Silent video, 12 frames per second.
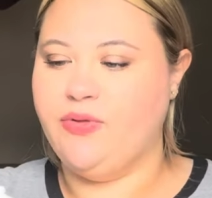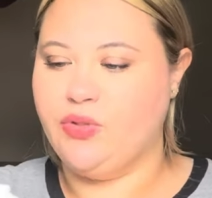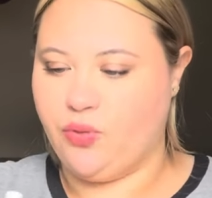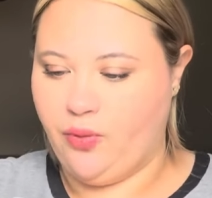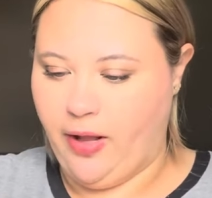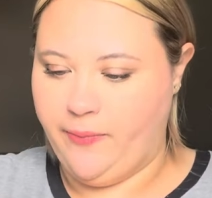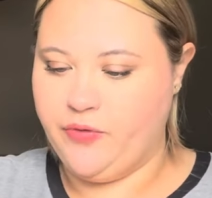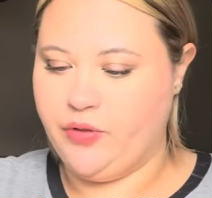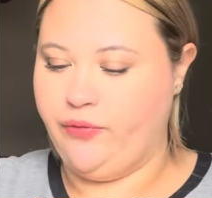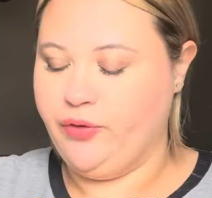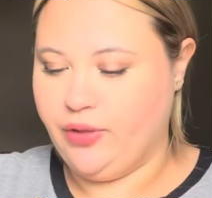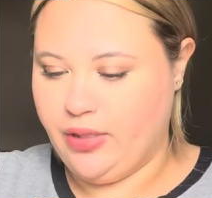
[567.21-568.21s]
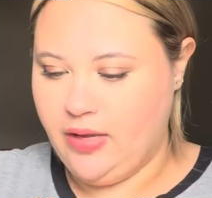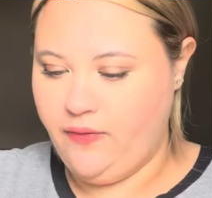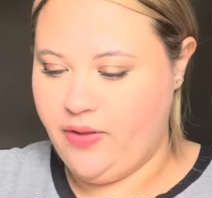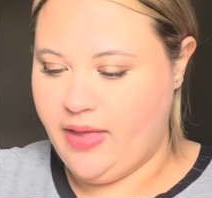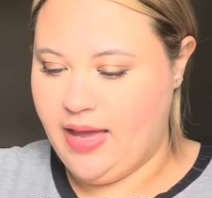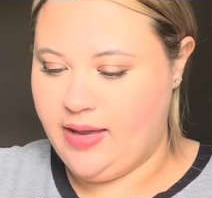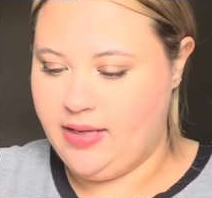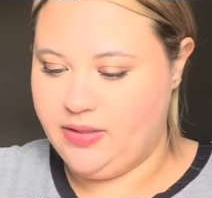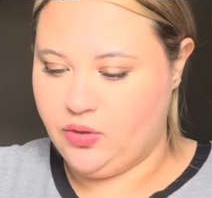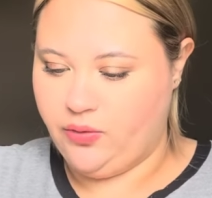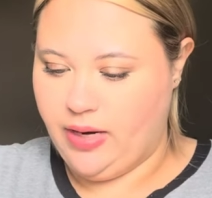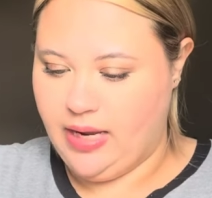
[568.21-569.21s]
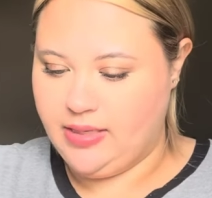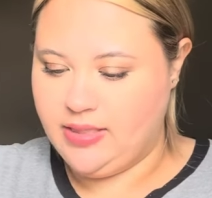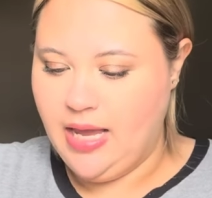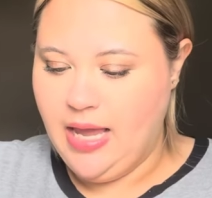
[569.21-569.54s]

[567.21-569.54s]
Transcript: scrub, so if you're looking for that, it's great.